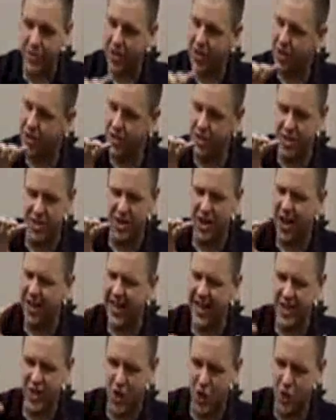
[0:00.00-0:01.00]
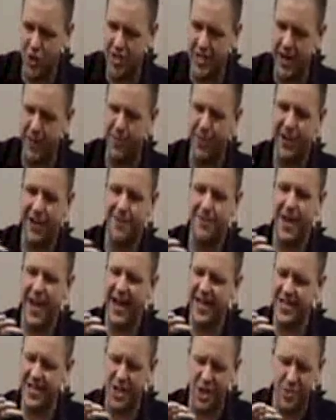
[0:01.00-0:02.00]
You, they're not like two separate
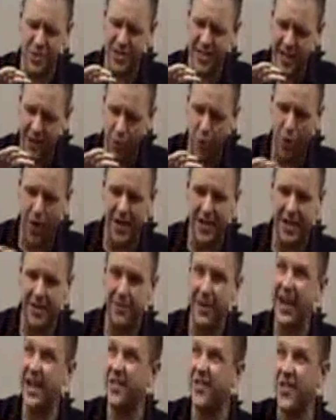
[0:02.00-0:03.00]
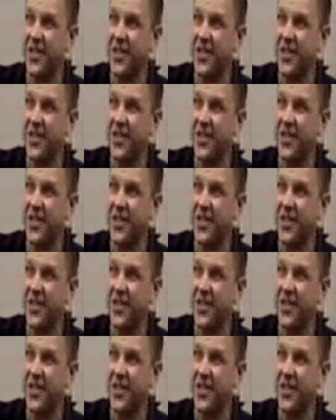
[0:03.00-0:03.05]
commands. It's almost like one command.